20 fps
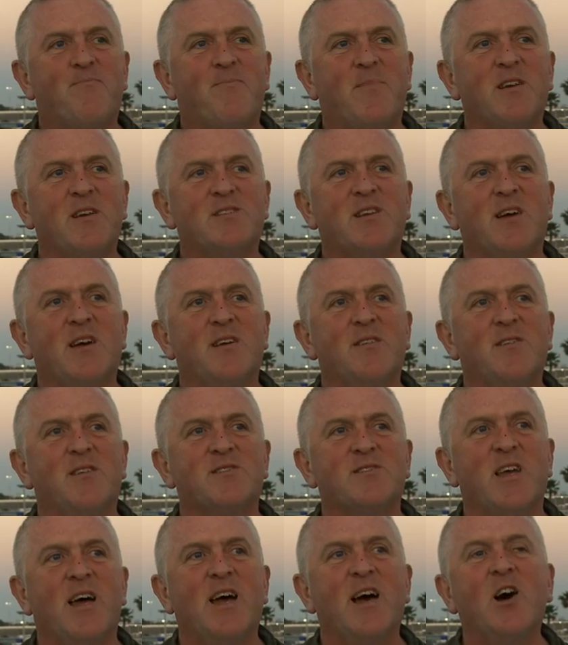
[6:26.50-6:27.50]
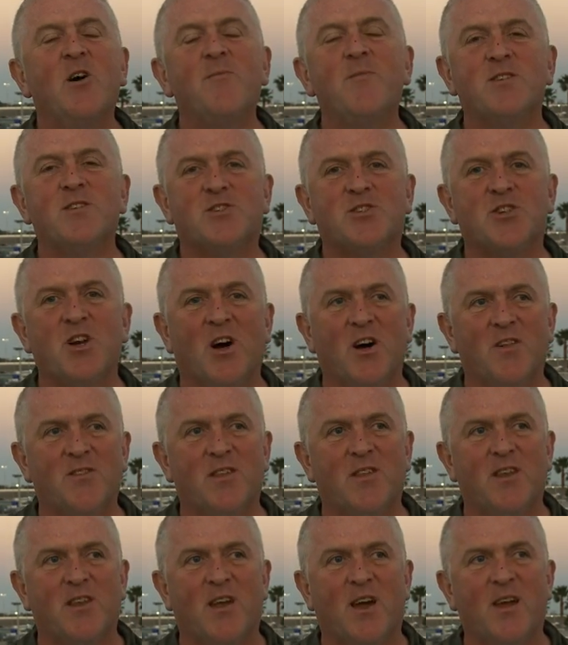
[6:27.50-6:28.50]
There's a helmet shot
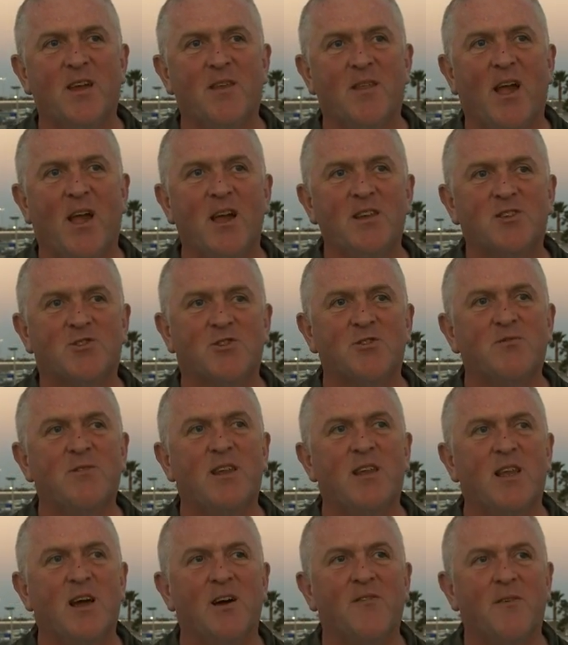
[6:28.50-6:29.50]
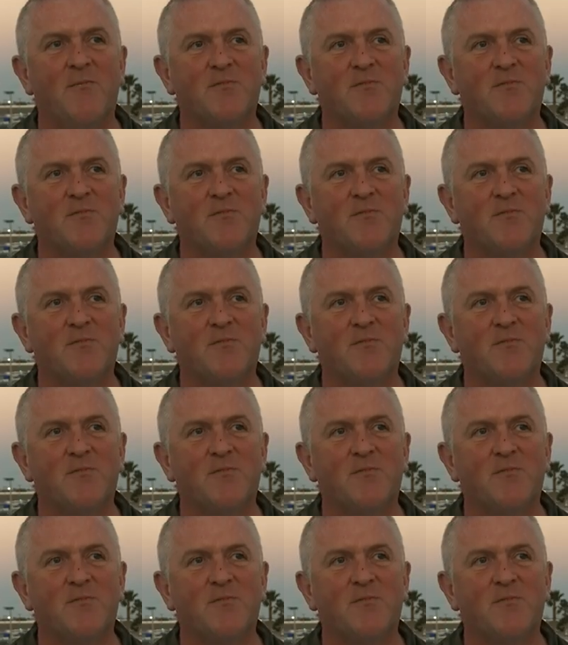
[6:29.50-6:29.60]
that I truly love.